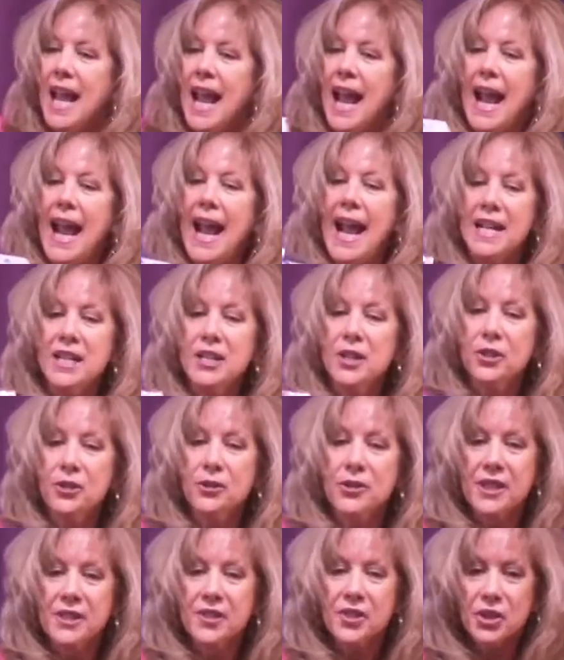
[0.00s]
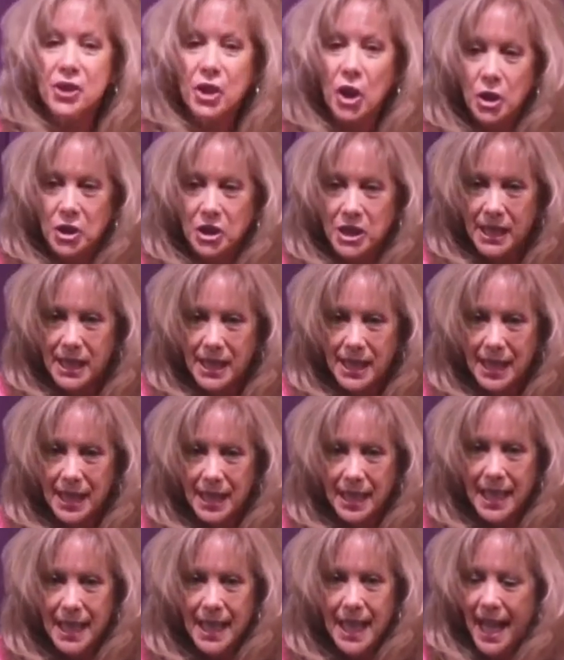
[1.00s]
handed her this skirt.
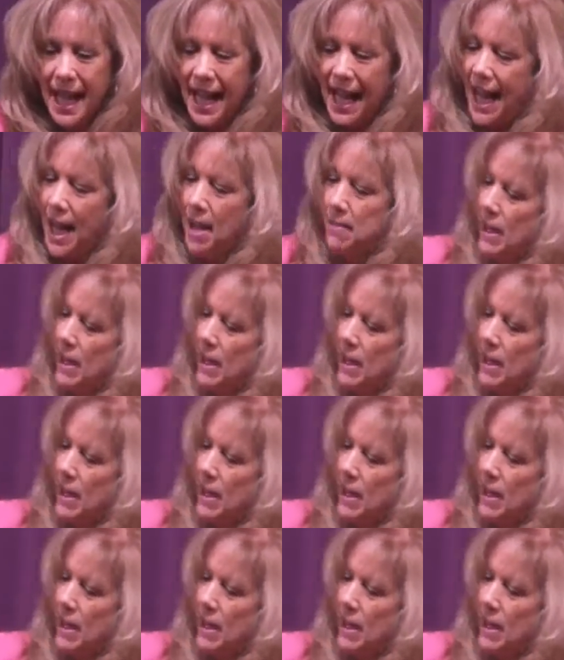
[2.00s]
And